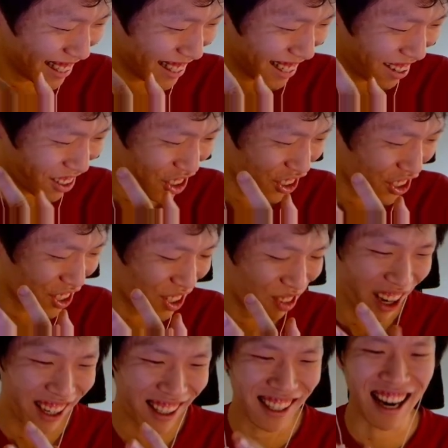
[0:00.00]
Aldrich was
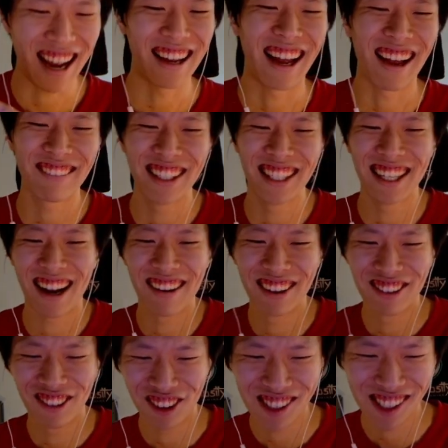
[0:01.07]
better. I mean,
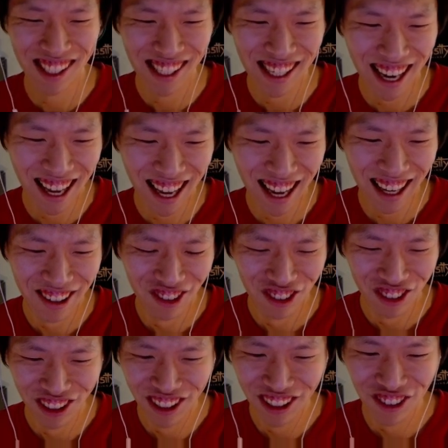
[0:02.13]
we'll see. I don't
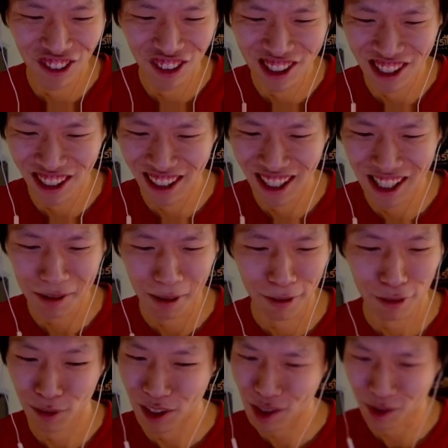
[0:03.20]
really know what to expect
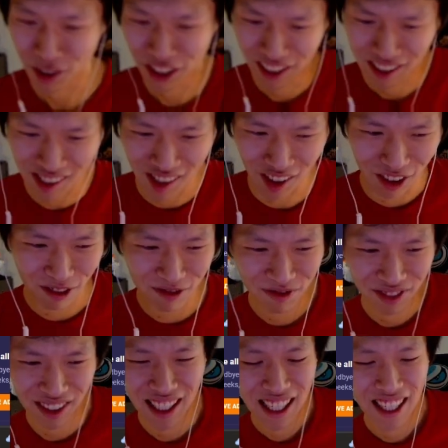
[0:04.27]
from this one yet. So,
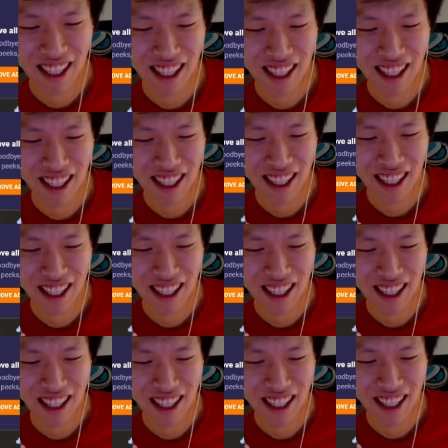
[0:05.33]
all right,
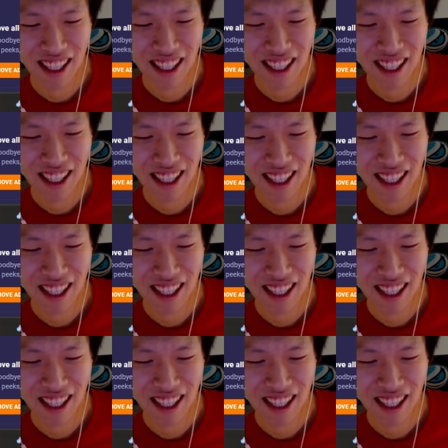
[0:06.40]
Renekton, the